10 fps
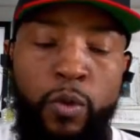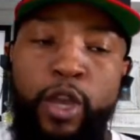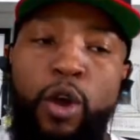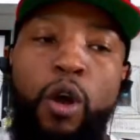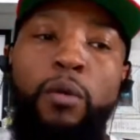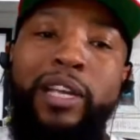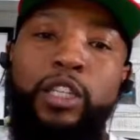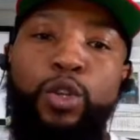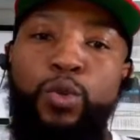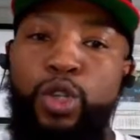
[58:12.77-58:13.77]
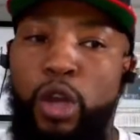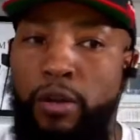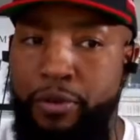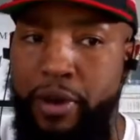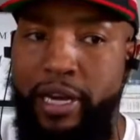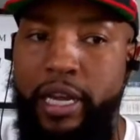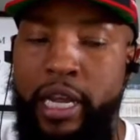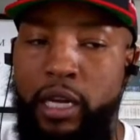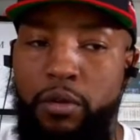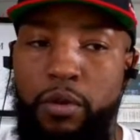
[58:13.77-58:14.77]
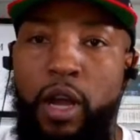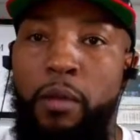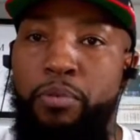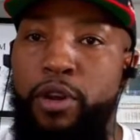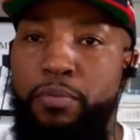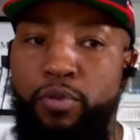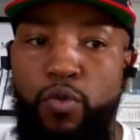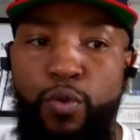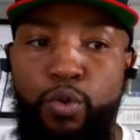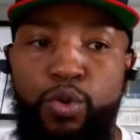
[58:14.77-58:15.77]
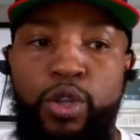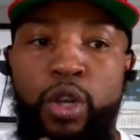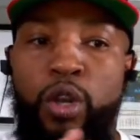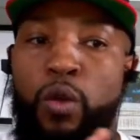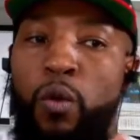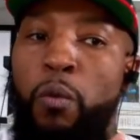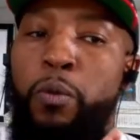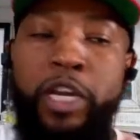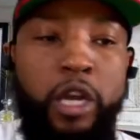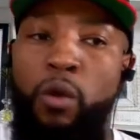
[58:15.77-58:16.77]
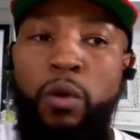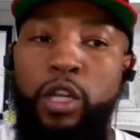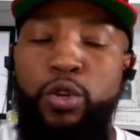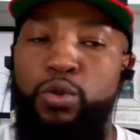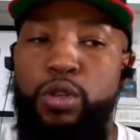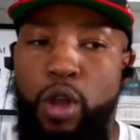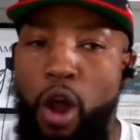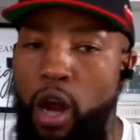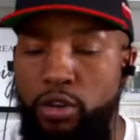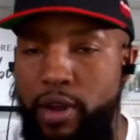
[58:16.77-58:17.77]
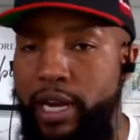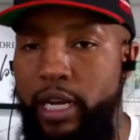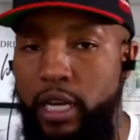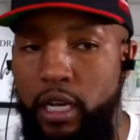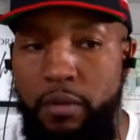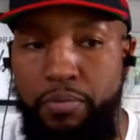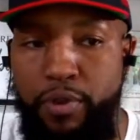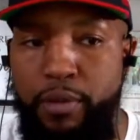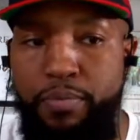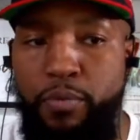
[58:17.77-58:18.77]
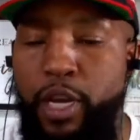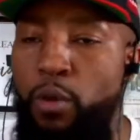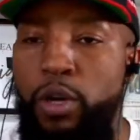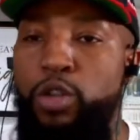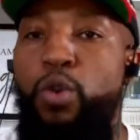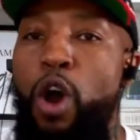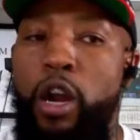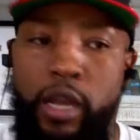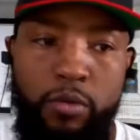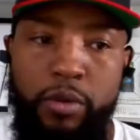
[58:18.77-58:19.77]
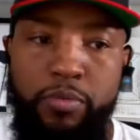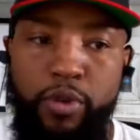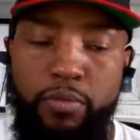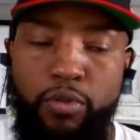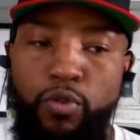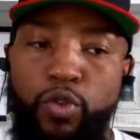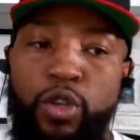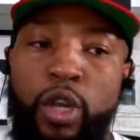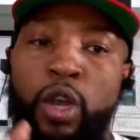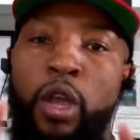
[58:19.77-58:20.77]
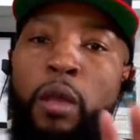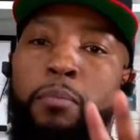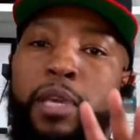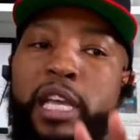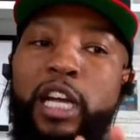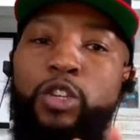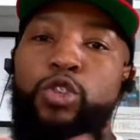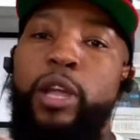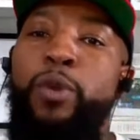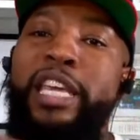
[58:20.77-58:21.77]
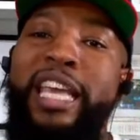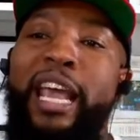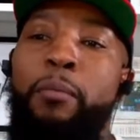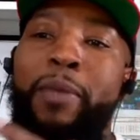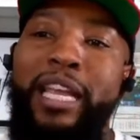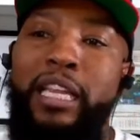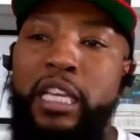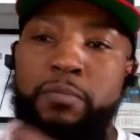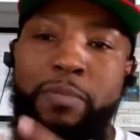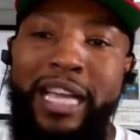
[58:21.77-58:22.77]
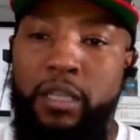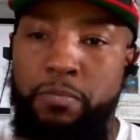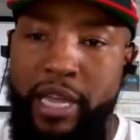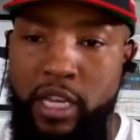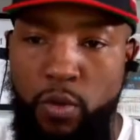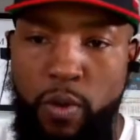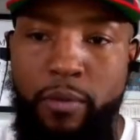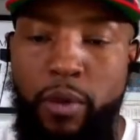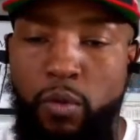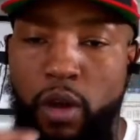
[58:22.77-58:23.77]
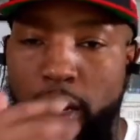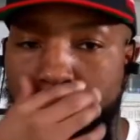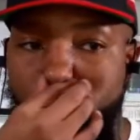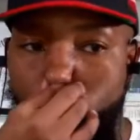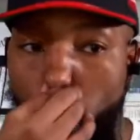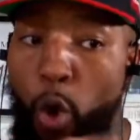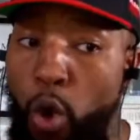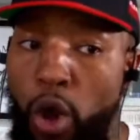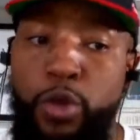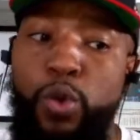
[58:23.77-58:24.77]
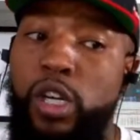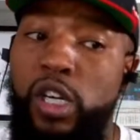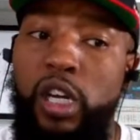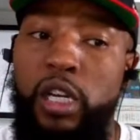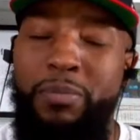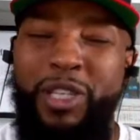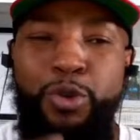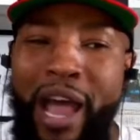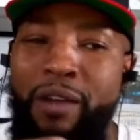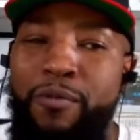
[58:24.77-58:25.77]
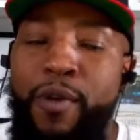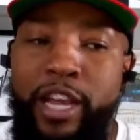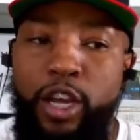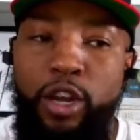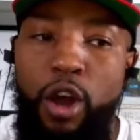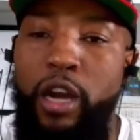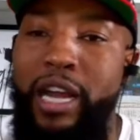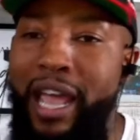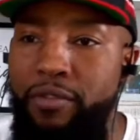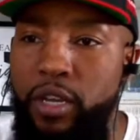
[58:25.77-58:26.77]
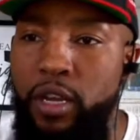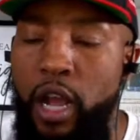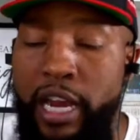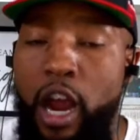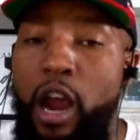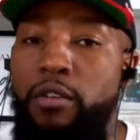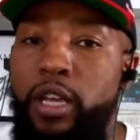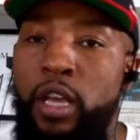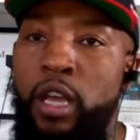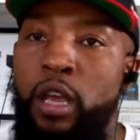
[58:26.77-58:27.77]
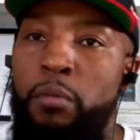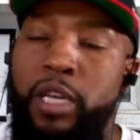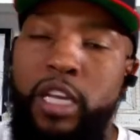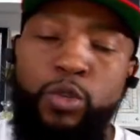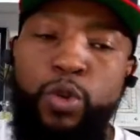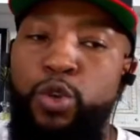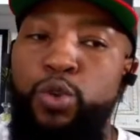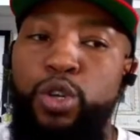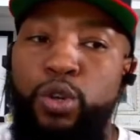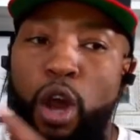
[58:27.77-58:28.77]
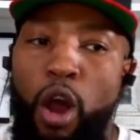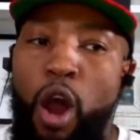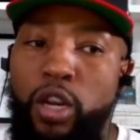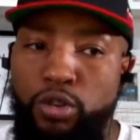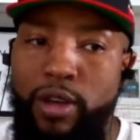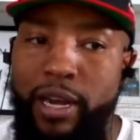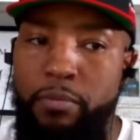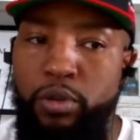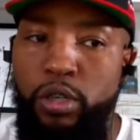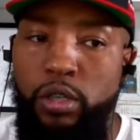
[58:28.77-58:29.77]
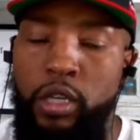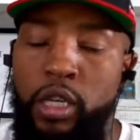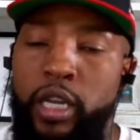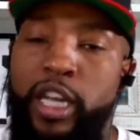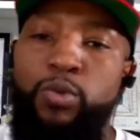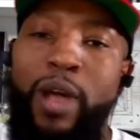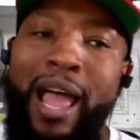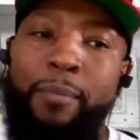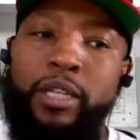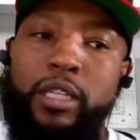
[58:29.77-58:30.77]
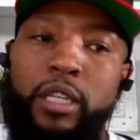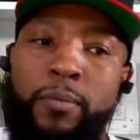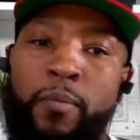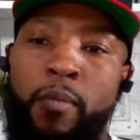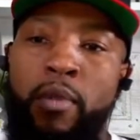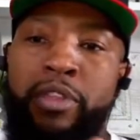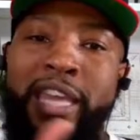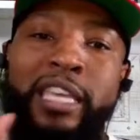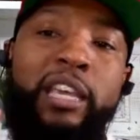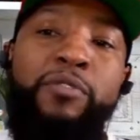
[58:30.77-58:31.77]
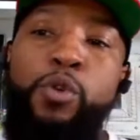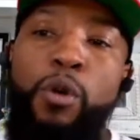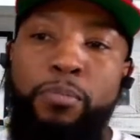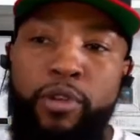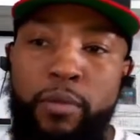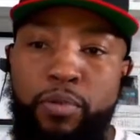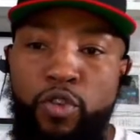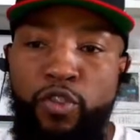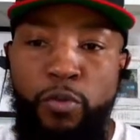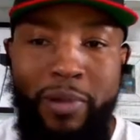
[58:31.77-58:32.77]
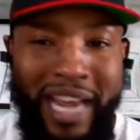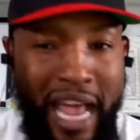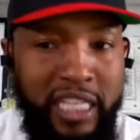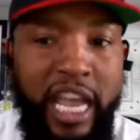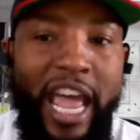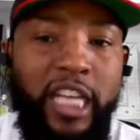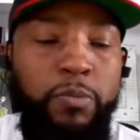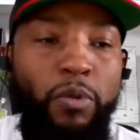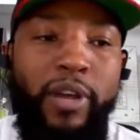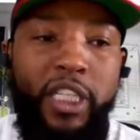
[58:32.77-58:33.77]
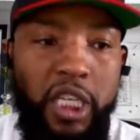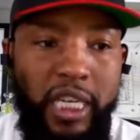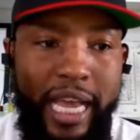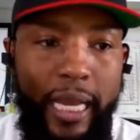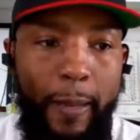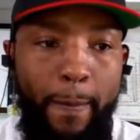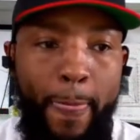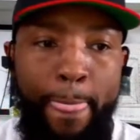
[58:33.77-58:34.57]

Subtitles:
We always do soft credit pre-approvals. We don't want to do hard credit. We don't want to do hard inquiry pre-approvals because then we can't make these banks bid the way we want. Or you could, but you got to find your car in a hurry. Because when you do the hard credit pull, here's what happens. They give you a pre-approval, but it has an expiration date.